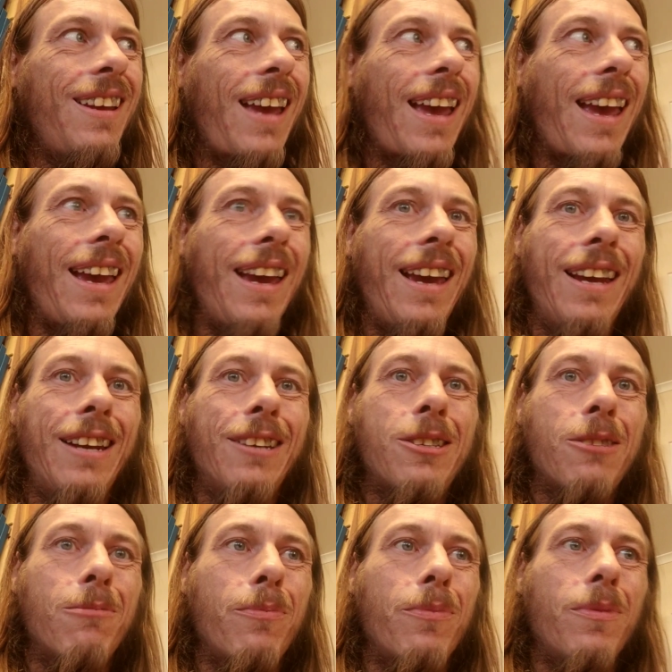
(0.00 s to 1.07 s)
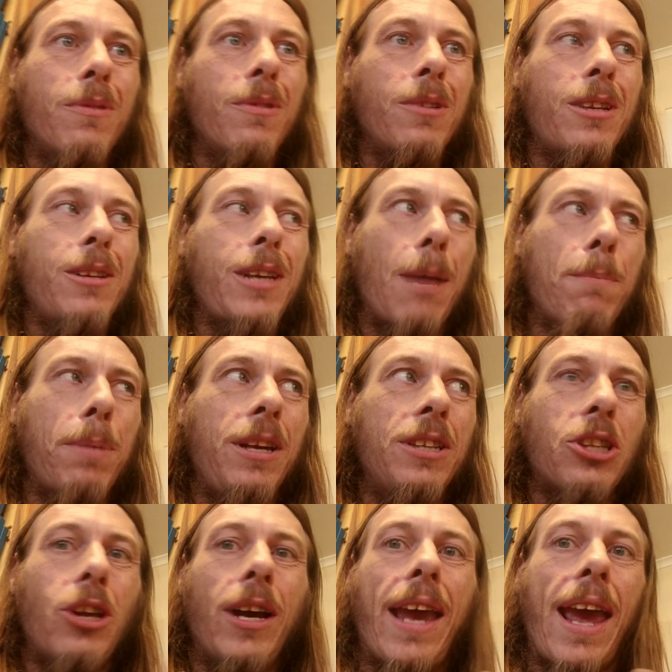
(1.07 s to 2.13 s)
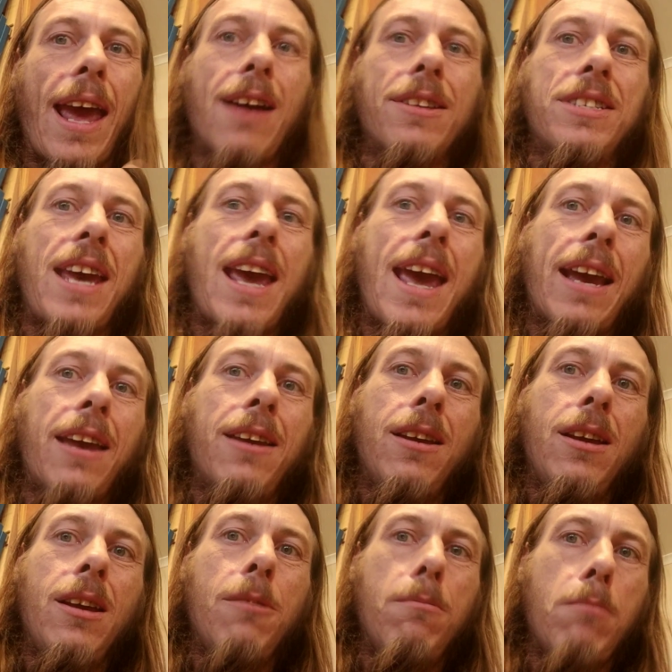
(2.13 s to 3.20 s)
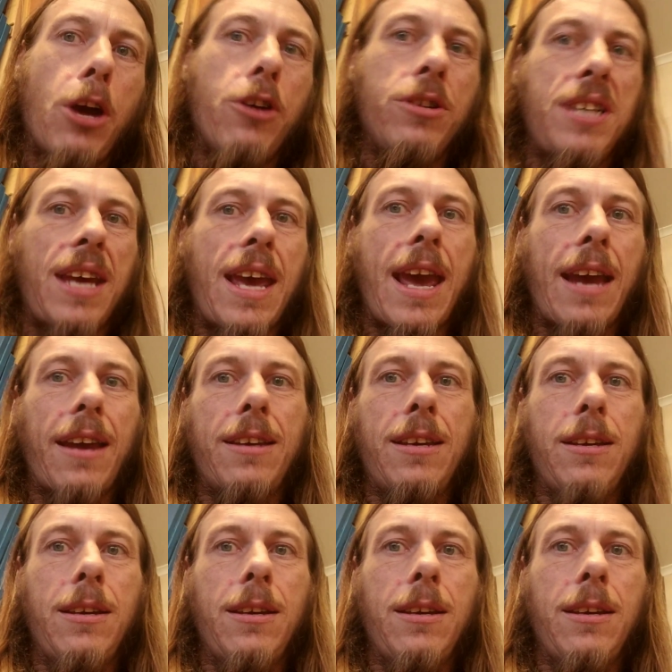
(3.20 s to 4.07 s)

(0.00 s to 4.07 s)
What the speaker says: And companies like Howtech, Motec,